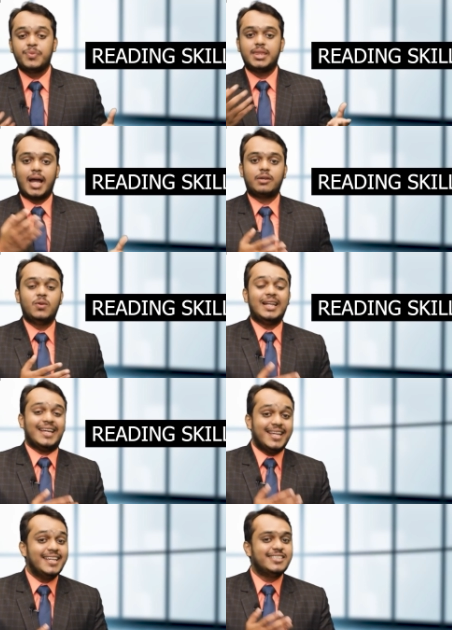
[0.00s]
that will
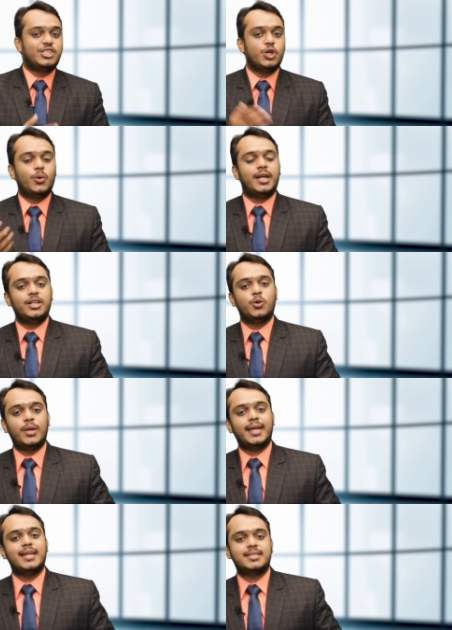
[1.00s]
ease you in
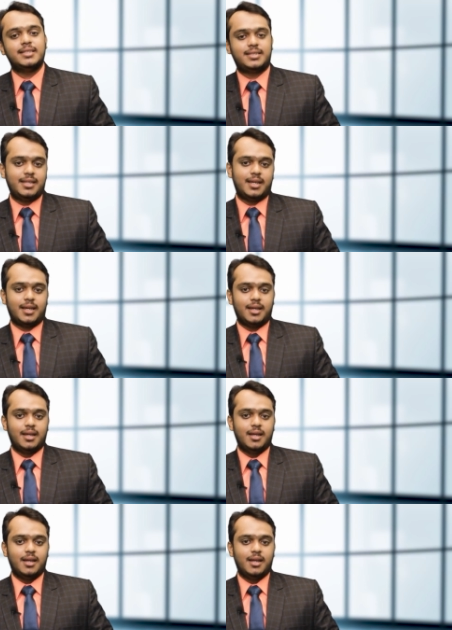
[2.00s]
doing ACCA.